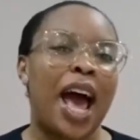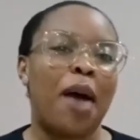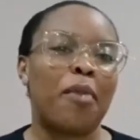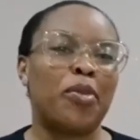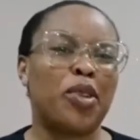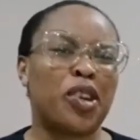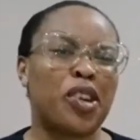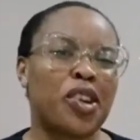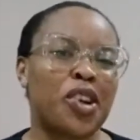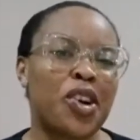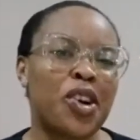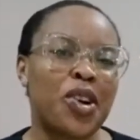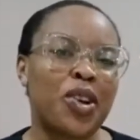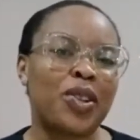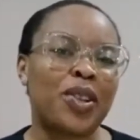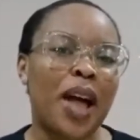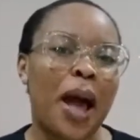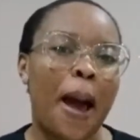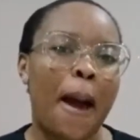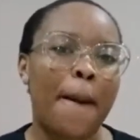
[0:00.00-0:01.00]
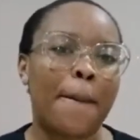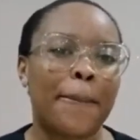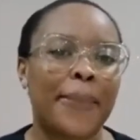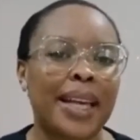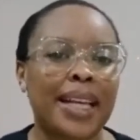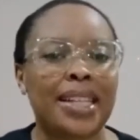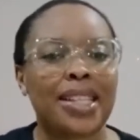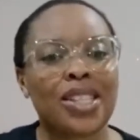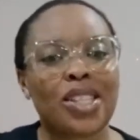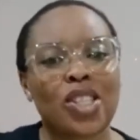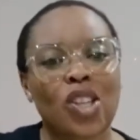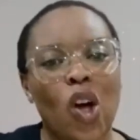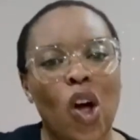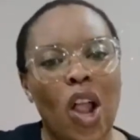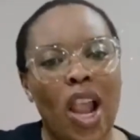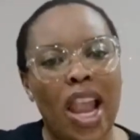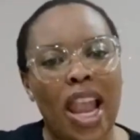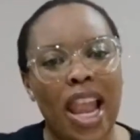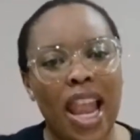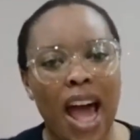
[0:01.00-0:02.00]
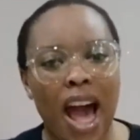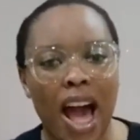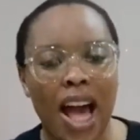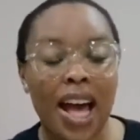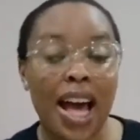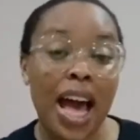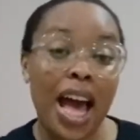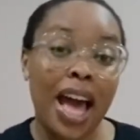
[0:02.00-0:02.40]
I'm your girl, Bisola,